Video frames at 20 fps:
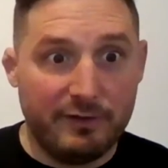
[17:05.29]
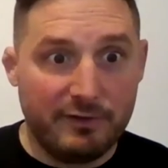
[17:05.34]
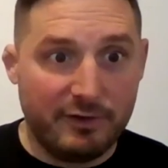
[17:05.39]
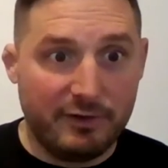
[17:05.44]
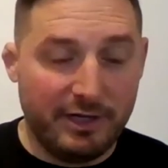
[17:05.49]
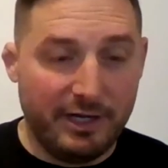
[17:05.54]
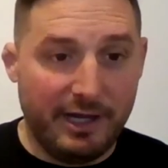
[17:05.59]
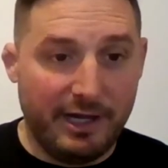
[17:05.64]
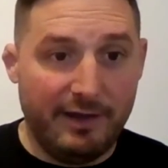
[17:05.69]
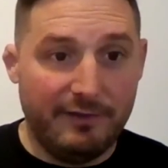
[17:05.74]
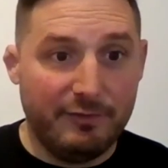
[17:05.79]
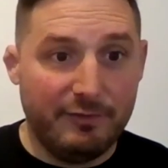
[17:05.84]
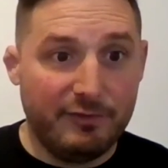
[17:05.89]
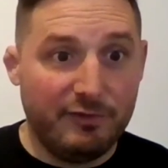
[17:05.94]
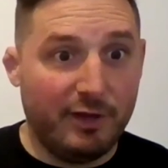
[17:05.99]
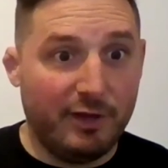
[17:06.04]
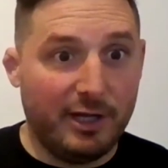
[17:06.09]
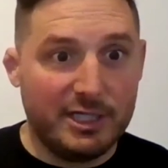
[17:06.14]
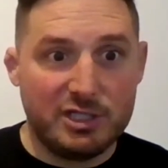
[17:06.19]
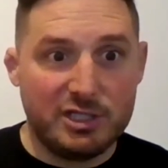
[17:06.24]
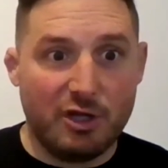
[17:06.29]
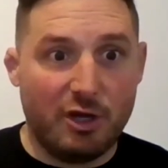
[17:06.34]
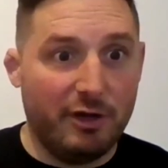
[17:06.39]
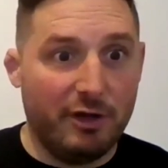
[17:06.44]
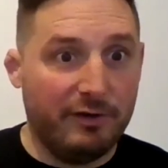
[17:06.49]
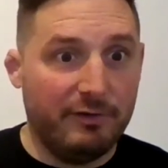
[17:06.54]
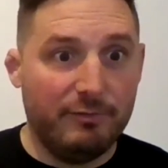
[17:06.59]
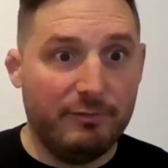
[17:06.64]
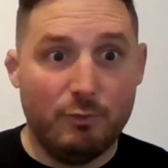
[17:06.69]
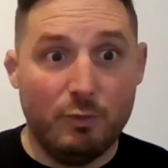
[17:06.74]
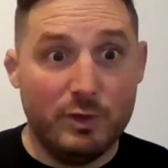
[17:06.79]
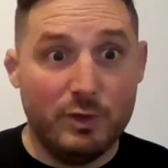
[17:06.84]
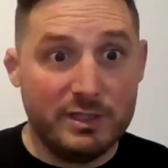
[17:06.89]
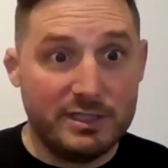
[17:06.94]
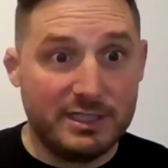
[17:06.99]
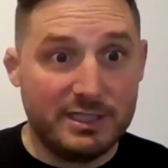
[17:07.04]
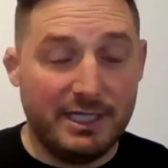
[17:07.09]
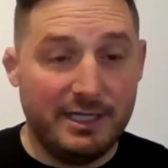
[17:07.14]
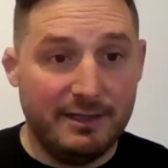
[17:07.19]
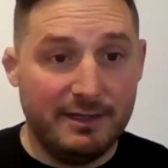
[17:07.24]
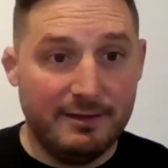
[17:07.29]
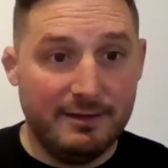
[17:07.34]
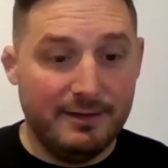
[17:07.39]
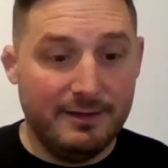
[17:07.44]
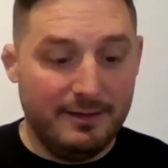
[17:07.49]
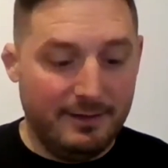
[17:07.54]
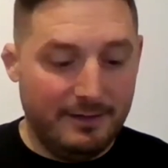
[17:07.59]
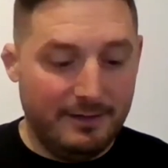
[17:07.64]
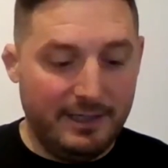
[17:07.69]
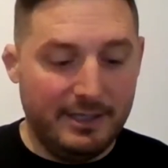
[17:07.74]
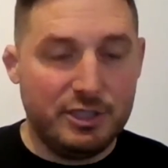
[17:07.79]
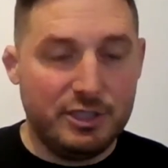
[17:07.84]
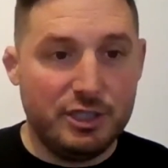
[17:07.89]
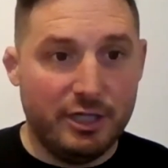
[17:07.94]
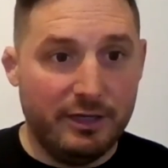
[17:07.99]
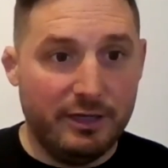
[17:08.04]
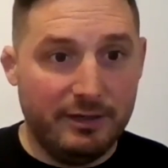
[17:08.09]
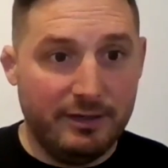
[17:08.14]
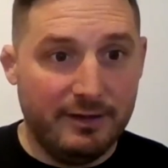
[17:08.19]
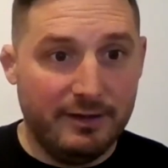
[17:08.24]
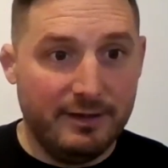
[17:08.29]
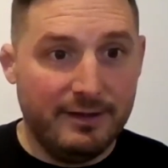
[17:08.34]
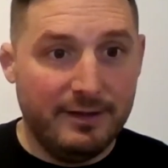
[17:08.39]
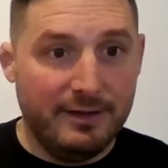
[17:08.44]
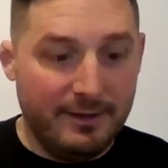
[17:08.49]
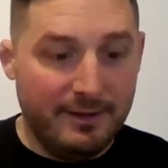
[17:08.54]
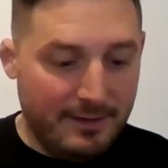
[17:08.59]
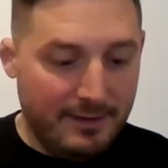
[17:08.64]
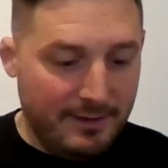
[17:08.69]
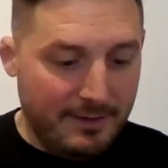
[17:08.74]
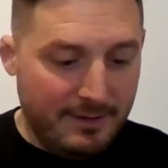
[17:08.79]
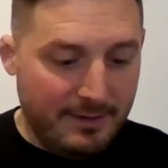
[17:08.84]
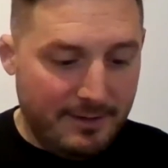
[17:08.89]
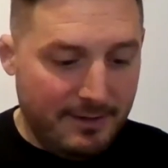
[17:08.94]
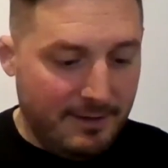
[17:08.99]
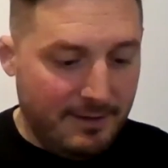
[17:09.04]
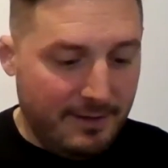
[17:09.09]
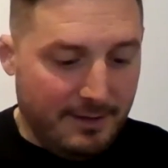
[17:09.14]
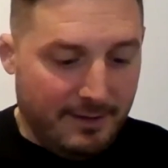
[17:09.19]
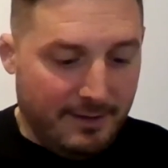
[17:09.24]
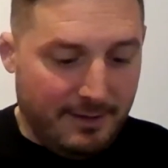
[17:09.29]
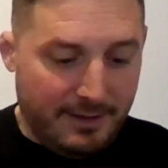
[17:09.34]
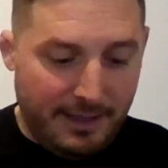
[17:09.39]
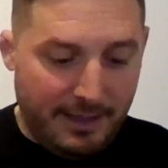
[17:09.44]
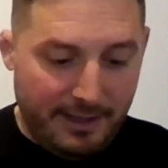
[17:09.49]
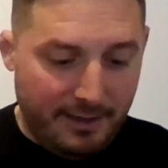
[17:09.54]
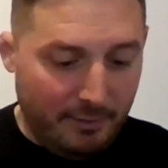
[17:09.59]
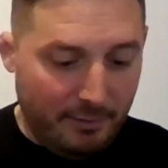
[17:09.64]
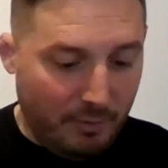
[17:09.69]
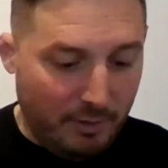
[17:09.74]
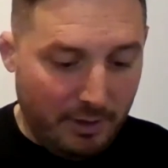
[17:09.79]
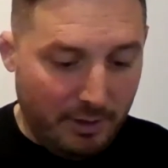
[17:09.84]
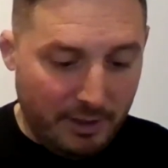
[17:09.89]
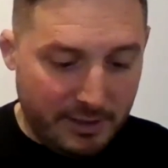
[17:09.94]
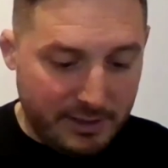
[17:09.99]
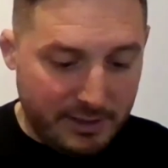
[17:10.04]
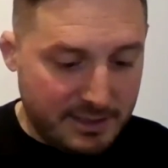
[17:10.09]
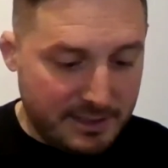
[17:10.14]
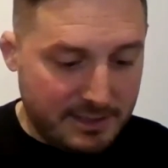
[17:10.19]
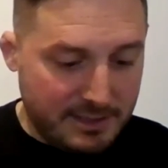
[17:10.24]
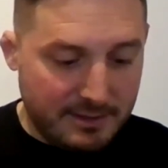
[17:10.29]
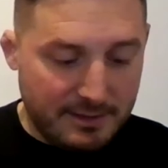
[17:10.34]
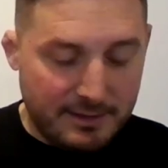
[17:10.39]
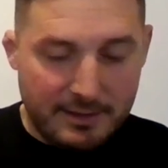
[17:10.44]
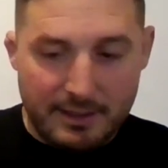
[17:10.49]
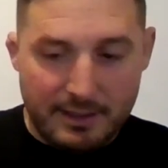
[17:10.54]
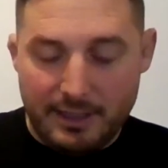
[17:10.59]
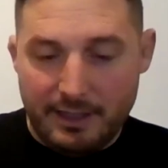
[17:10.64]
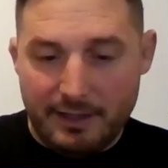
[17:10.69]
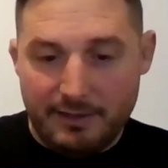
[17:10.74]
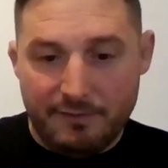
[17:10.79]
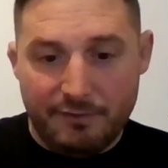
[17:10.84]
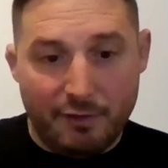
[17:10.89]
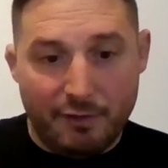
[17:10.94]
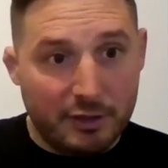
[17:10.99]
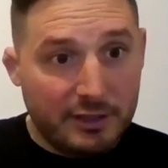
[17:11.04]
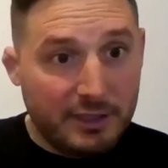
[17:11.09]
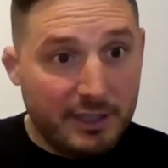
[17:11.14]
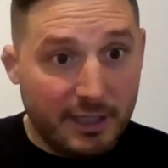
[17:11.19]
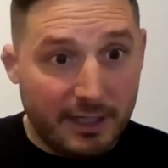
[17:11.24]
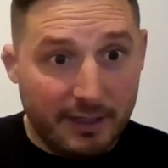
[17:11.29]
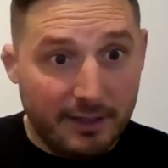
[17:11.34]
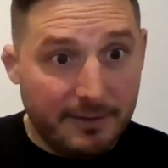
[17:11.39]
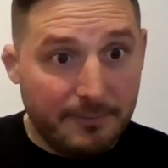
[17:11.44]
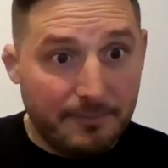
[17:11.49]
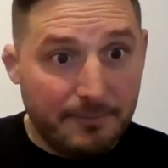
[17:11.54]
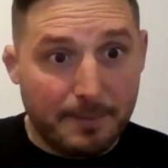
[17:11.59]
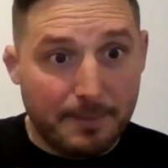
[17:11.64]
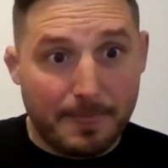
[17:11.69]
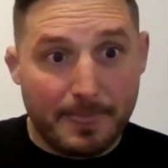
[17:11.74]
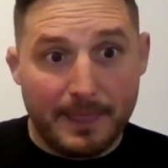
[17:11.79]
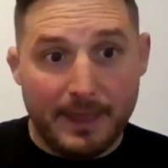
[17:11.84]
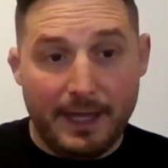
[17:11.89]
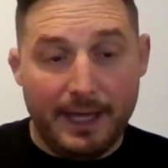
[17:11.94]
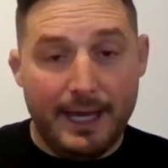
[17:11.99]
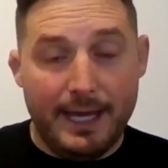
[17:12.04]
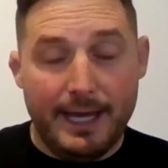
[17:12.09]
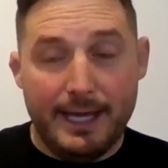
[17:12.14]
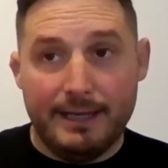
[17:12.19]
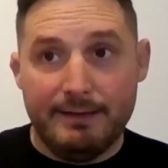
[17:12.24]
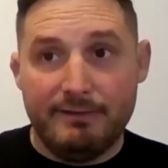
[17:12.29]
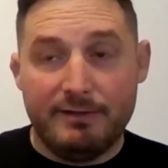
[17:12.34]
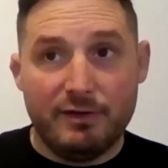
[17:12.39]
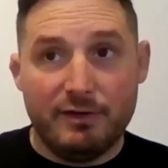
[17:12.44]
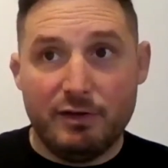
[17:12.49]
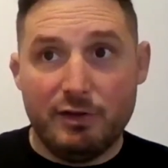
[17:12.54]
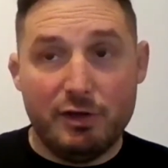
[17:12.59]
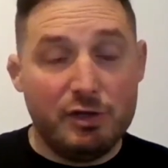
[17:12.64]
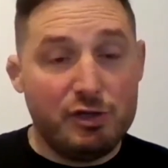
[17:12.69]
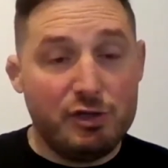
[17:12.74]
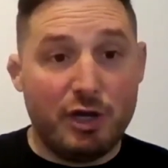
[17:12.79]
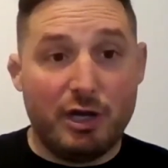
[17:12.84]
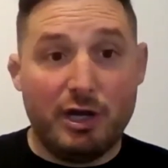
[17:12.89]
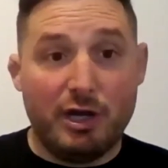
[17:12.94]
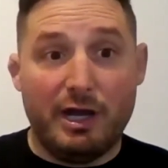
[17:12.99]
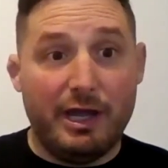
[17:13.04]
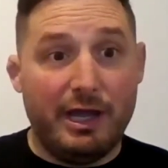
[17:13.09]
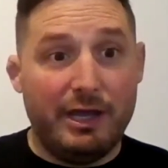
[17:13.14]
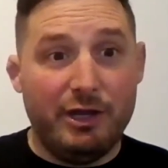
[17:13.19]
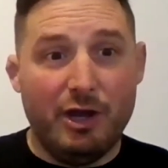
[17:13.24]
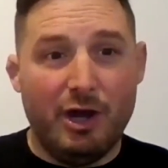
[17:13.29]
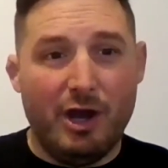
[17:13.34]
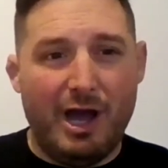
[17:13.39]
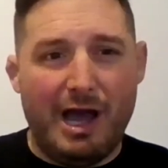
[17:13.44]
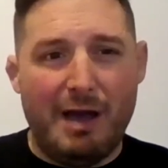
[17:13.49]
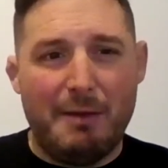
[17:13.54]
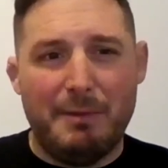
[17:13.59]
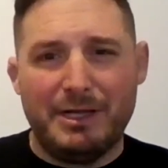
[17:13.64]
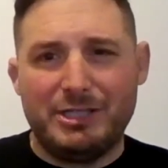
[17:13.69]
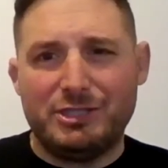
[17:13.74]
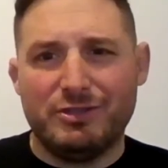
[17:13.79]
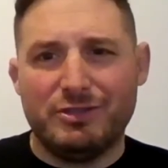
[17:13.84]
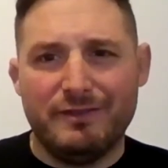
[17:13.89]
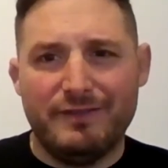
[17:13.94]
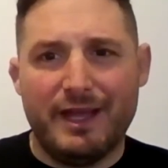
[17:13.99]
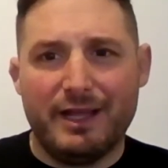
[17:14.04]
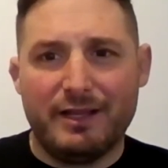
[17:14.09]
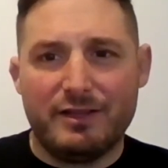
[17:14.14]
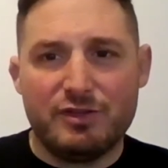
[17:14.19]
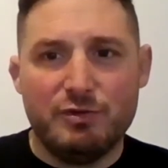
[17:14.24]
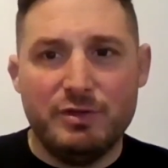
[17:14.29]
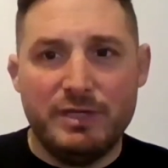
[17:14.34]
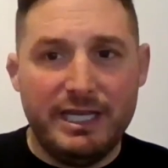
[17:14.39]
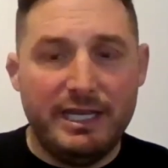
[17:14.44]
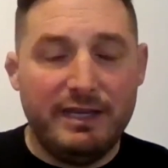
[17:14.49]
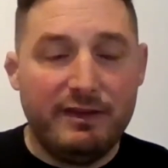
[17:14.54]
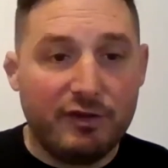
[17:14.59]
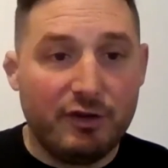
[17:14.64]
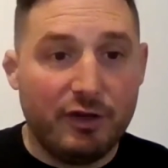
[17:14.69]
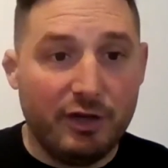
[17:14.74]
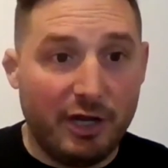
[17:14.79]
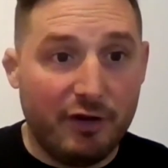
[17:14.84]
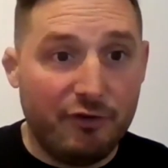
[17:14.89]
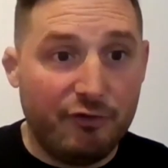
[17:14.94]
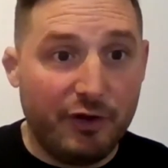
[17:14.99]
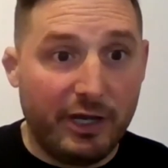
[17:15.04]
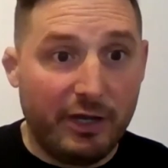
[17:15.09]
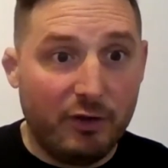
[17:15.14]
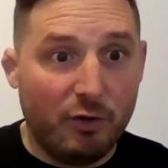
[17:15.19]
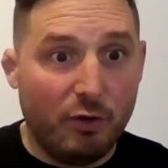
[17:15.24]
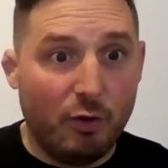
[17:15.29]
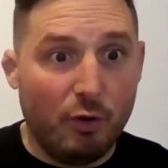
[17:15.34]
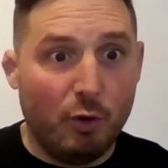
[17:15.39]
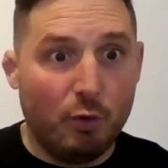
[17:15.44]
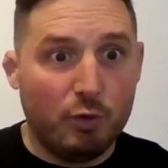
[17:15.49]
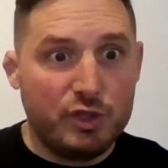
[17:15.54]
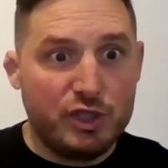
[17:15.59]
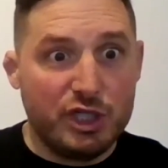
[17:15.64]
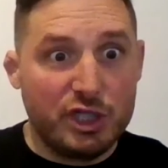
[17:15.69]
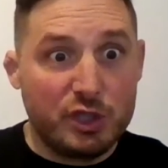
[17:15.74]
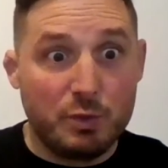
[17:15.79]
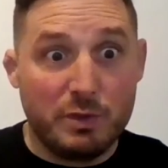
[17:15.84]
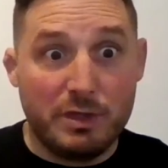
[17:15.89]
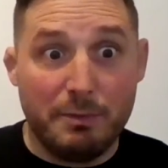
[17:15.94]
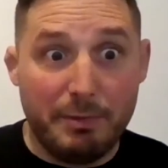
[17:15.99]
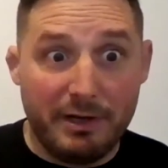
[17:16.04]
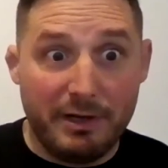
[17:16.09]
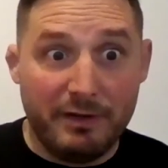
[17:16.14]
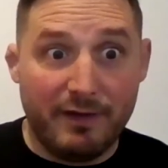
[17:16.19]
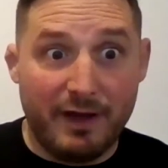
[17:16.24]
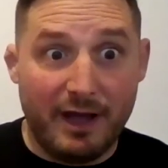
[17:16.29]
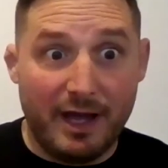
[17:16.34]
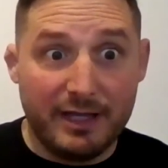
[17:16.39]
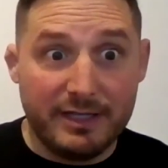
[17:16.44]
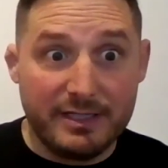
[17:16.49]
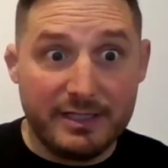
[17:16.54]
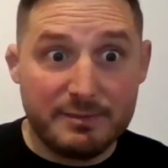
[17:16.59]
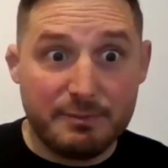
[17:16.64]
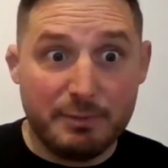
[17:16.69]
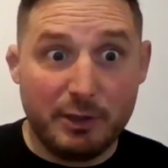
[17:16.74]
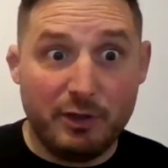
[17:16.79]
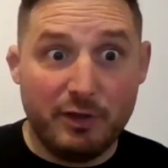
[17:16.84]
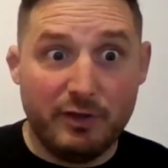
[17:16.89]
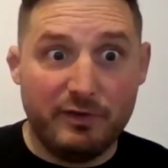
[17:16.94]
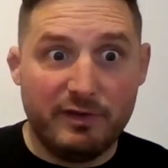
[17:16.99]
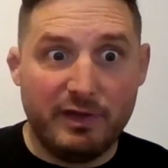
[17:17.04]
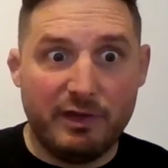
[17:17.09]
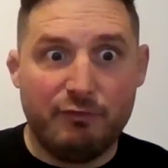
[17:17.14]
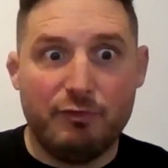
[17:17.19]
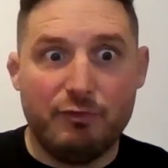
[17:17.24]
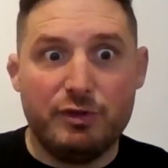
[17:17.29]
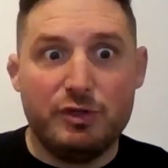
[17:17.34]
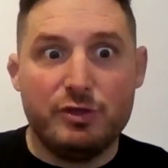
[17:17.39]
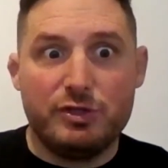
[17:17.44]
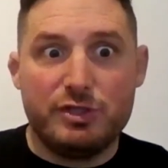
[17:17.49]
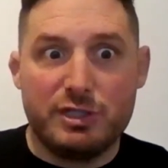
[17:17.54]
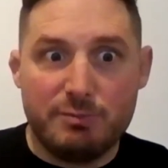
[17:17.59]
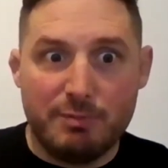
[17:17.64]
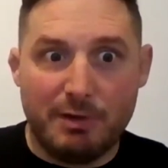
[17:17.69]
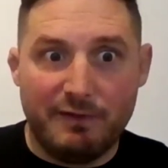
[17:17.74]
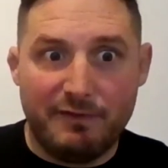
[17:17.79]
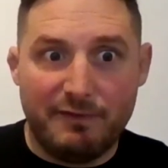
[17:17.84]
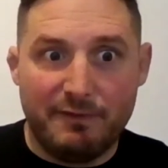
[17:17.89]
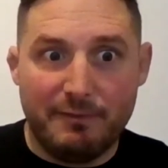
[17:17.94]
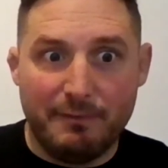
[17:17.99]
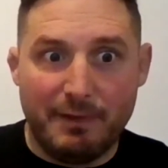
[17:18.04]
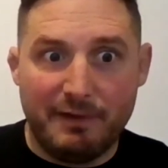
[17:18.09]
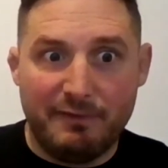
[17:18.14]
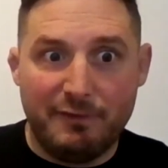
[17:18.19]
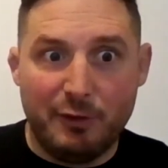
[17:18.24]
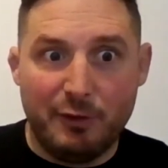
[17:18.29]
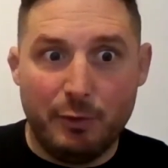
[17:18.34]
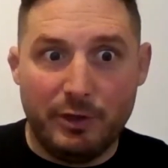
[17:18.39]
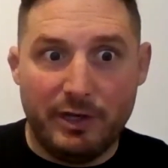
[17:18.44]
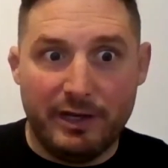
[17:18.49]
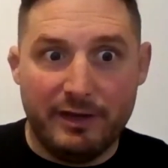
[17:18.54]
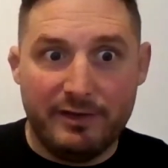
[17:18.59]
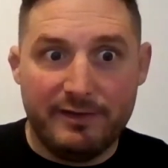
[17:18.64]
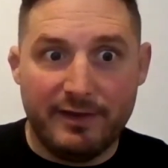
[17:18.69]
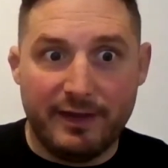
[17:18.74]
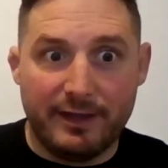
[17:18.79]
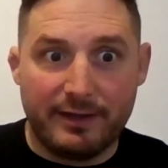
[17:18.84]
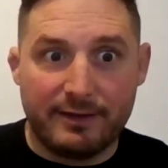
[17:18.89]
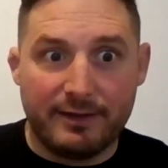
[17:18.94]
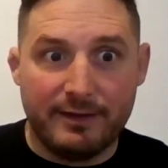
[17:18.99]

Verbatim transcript: could I have? So I started whiskey, then gin, then it was uh, vodka. And, you know, how much of that neat could I drink? Well, just with a bit of ice because it reduces my, my fluid intake.